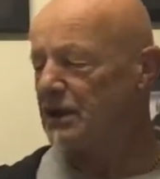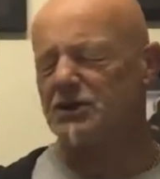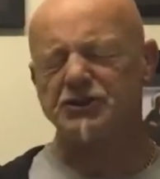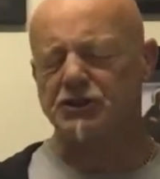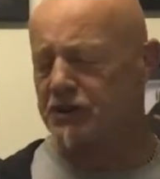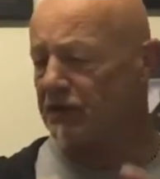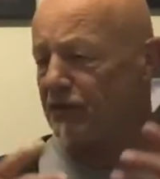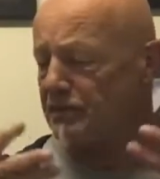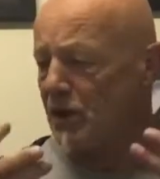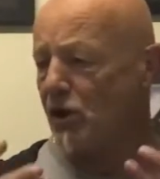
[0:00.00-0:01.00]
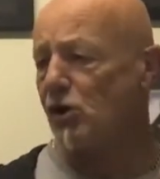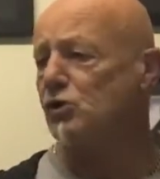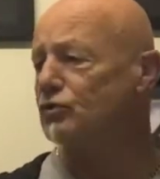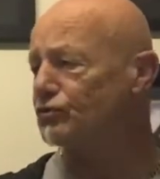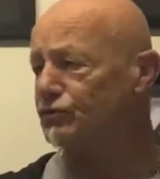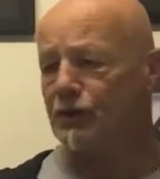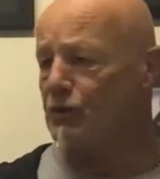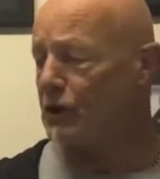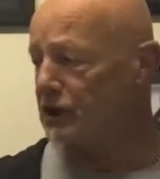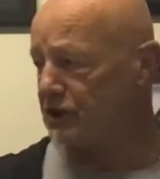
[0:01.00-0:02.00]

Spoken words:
It just gave him a whole new energy.